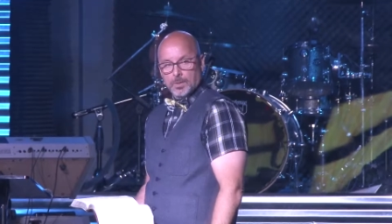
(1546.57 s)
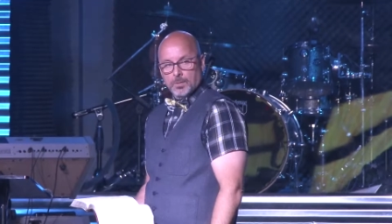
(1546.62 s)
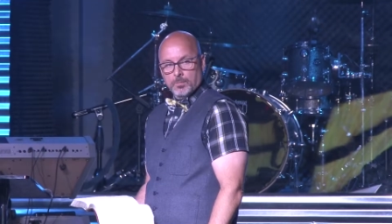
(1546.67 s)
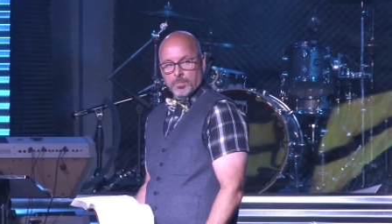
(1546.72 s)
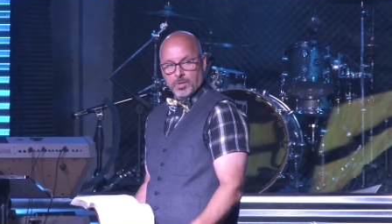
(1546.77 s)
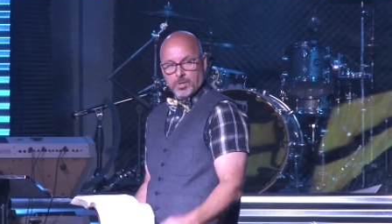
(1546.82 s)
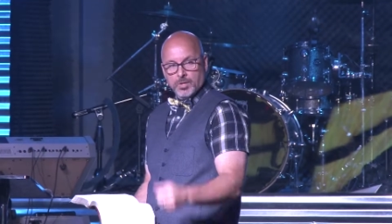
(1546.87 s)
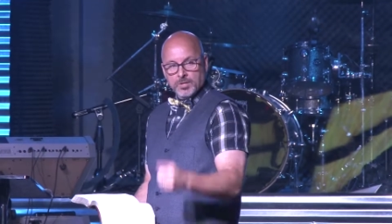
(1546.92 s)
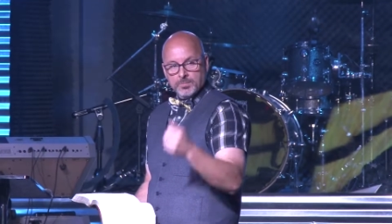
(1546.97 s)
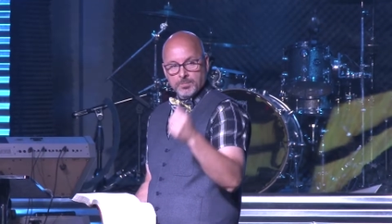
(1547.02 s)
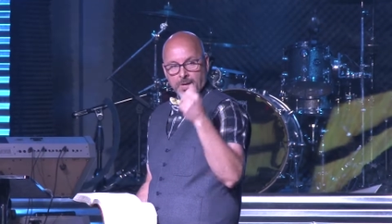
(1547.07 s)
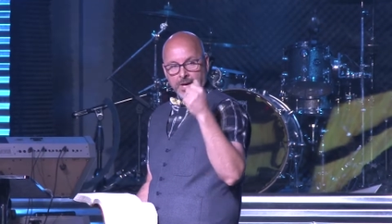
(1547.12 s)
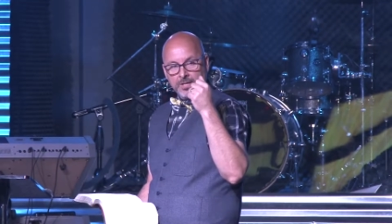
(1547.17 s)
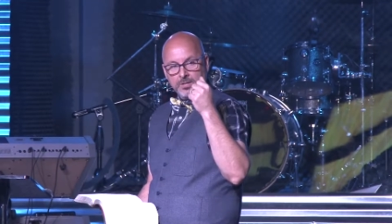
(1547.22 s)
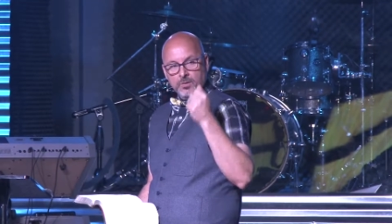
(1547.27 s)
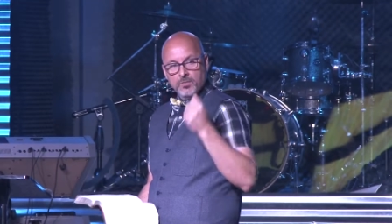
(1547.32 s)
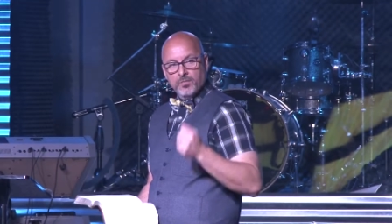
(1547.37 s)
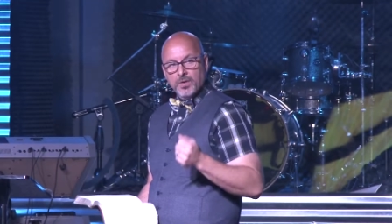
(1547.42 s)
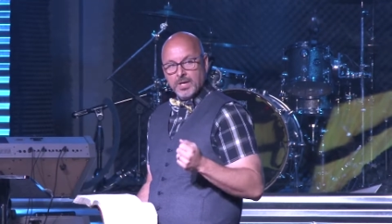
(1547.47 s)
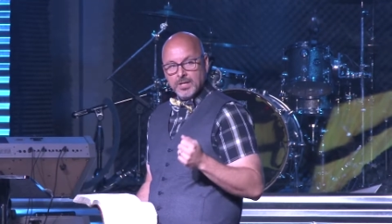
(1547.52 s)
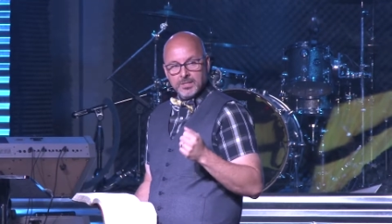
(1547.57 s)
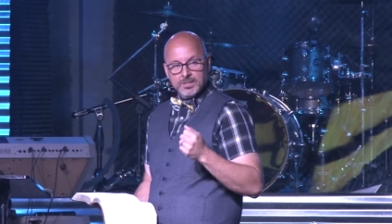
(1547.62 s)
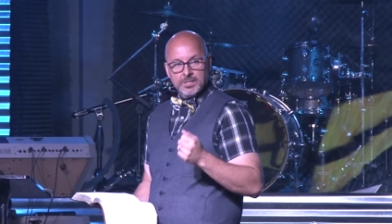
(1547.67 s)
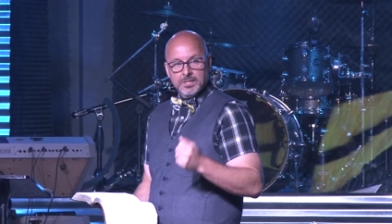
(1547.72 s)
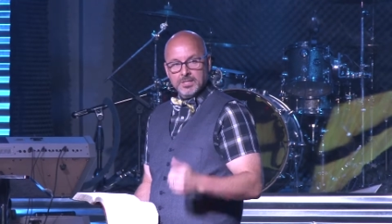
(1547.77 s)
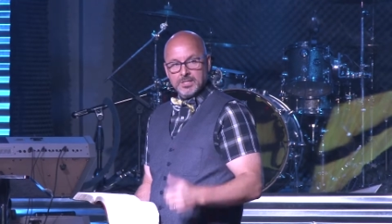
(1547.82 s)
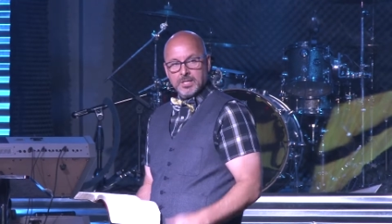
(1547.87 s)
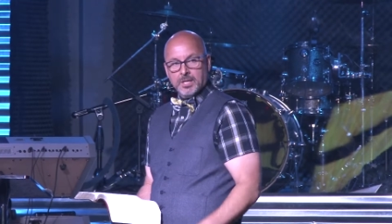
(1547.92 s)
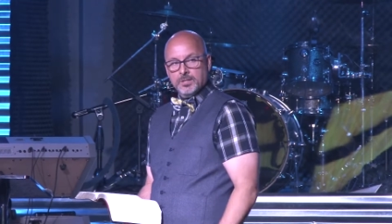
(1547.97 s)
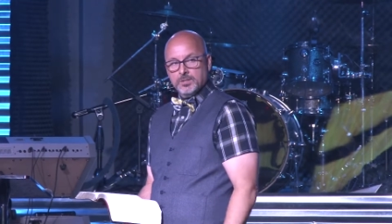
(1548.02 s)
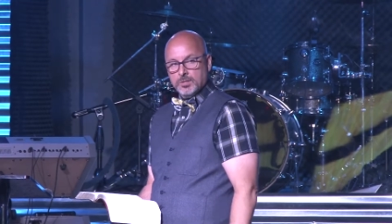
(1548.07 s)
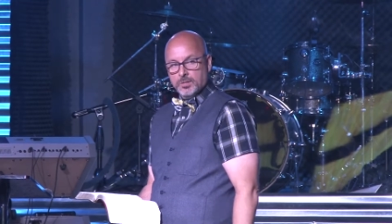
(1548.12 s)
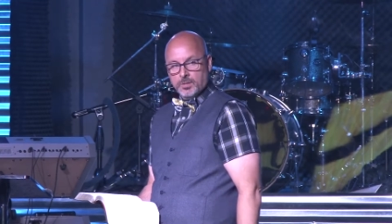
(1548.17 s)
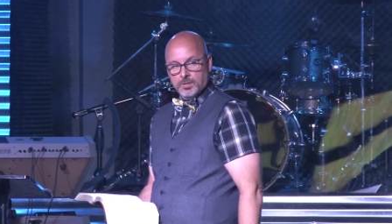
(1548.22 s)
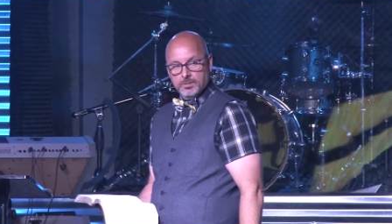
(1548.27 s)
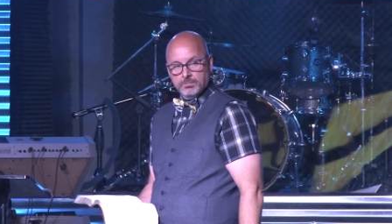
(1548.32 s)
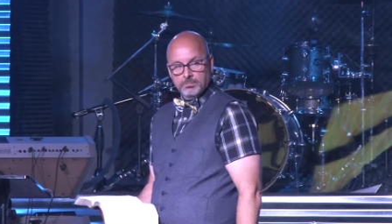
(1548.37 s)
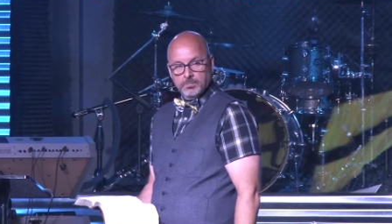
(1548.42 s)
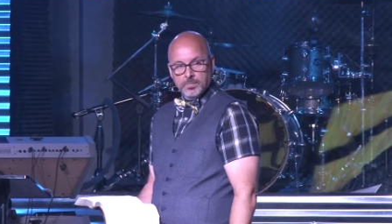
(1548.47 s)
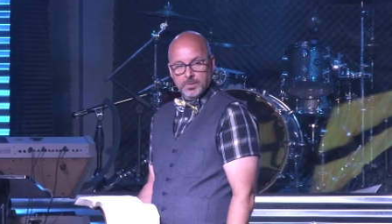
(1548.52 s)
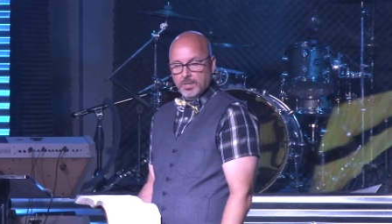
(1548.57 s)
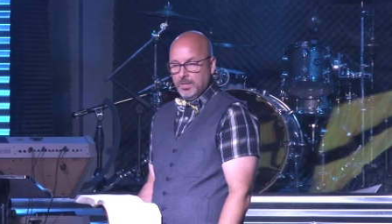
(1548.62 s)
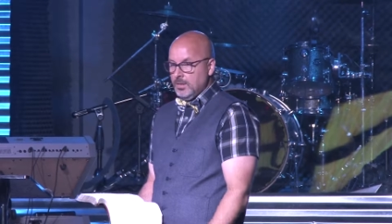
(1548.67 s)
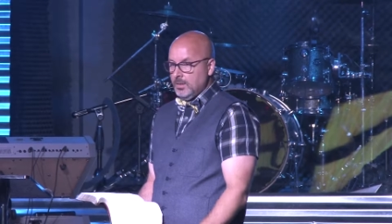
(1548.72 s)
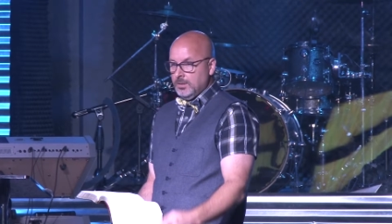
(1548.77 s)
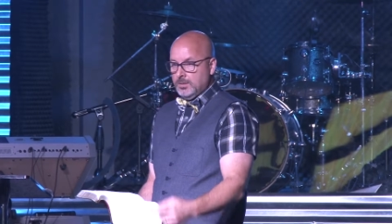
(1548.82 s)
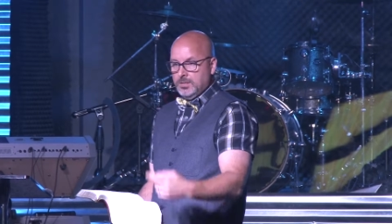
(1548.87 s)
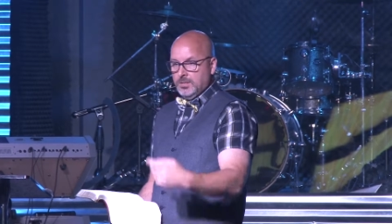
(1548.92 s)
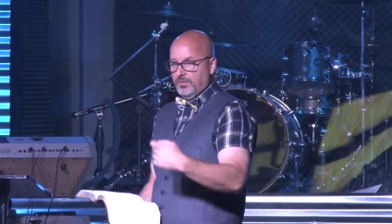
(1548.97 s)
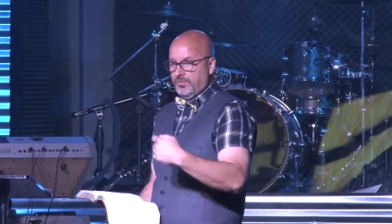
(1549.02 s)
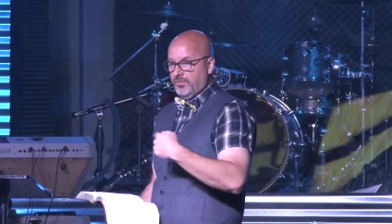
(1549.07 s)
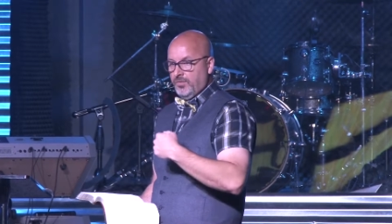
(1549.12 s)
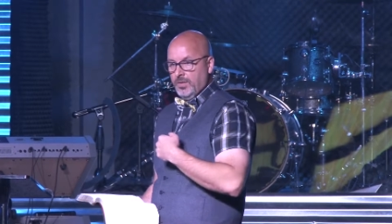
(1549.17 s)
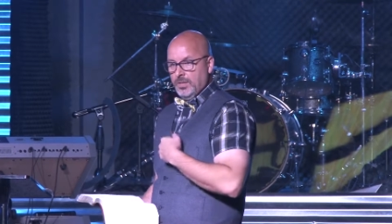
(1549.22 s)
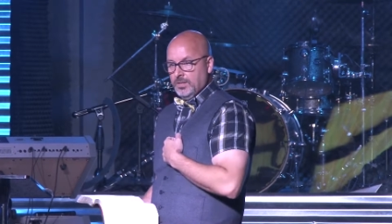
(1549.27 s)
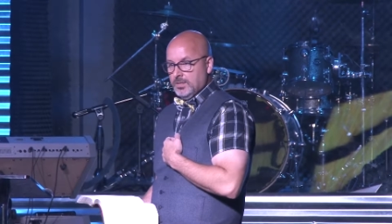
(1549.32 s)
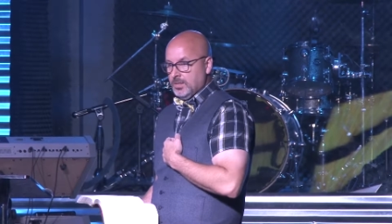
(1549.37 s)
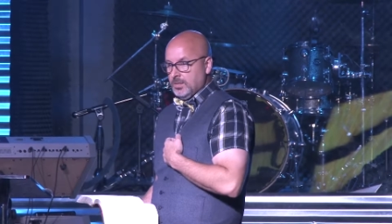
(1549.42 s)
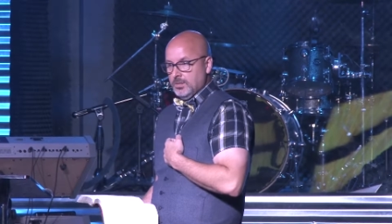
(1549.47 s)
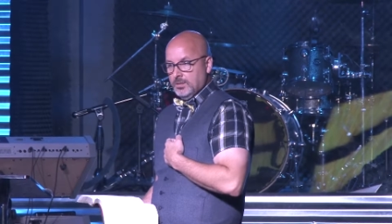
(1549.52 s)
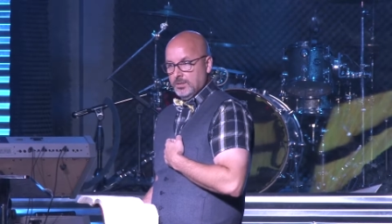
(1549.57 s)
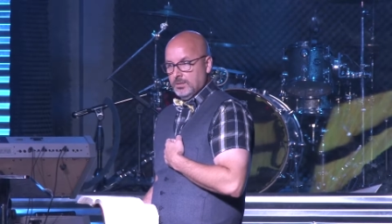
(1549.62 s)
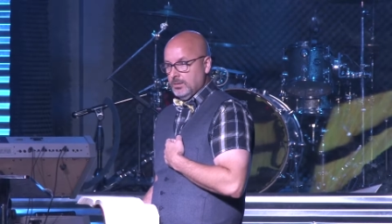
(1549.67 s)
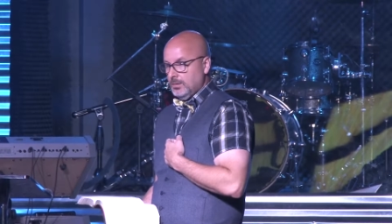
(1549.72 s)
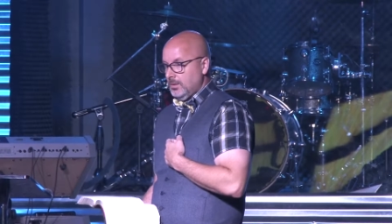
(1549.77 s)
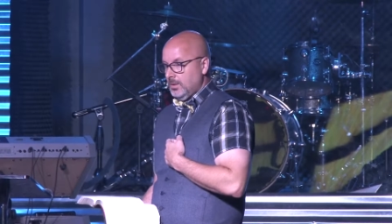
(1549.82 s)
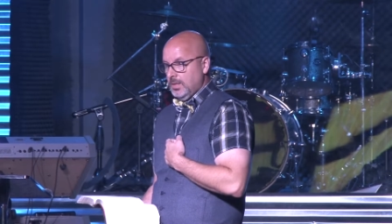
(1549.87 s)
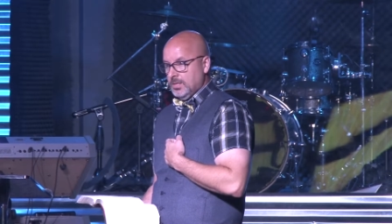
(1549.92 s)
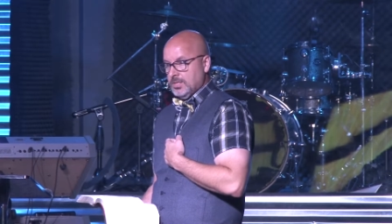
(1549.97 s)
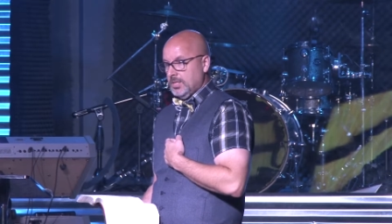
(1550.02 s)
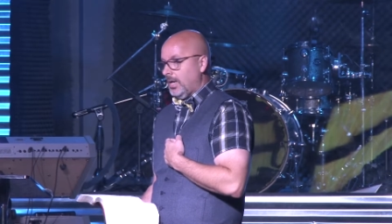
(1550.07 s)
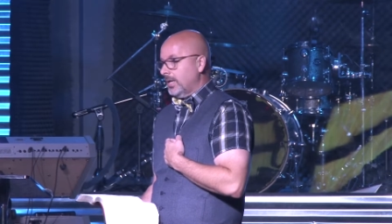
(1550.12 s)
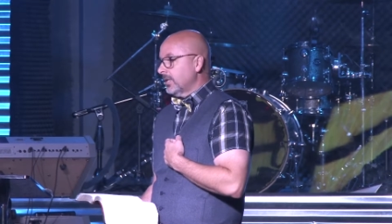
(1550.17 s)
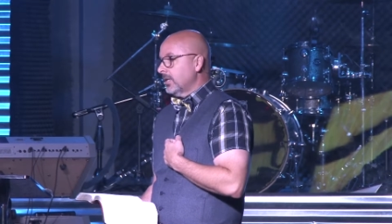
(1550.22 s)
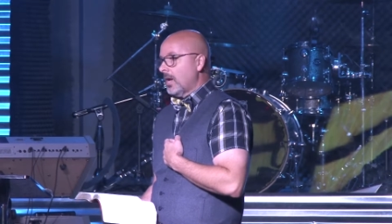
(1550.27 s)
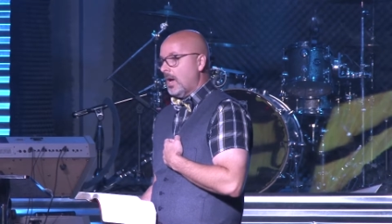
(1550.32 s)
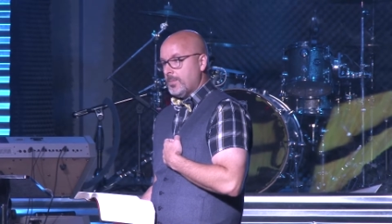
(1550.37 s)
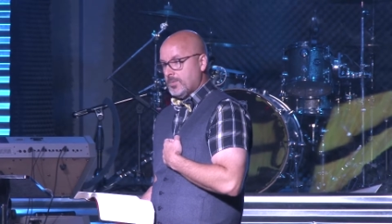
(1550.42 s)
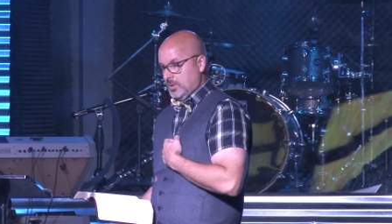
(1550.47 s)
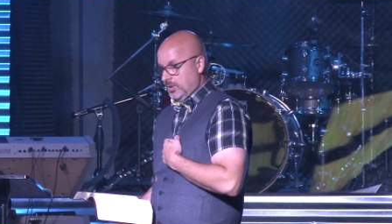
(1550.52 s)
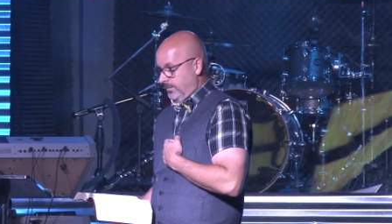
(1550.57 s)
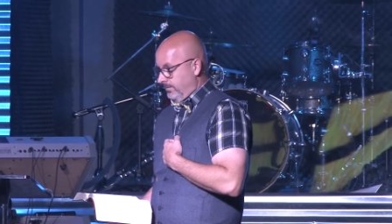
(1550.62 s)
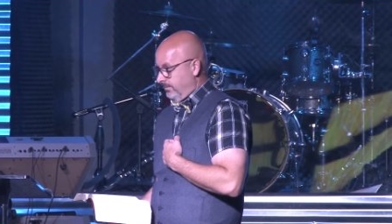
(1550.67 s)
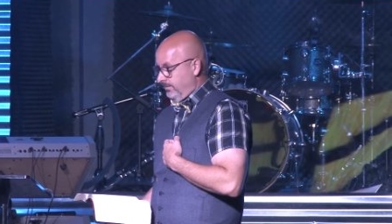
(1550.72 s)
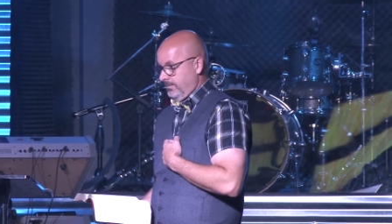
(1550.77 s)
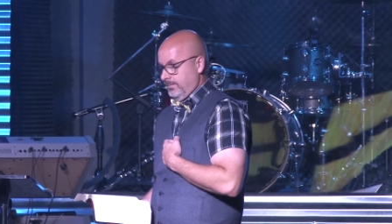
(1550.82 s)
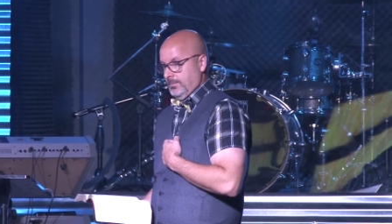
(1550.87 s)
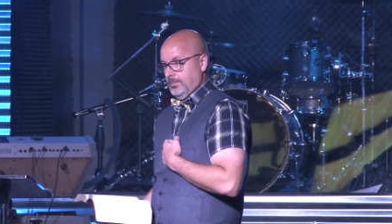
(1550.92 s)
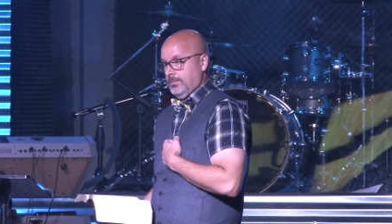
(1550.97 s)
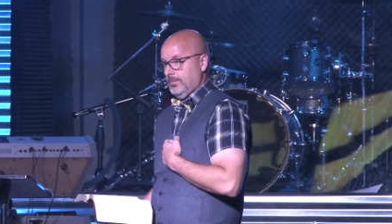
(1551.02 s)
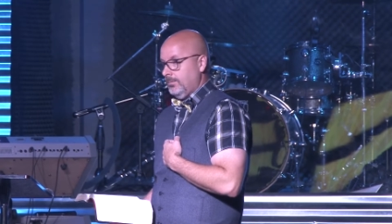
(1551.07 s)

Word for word: Because my new vacancy signs on, defeat is not an option.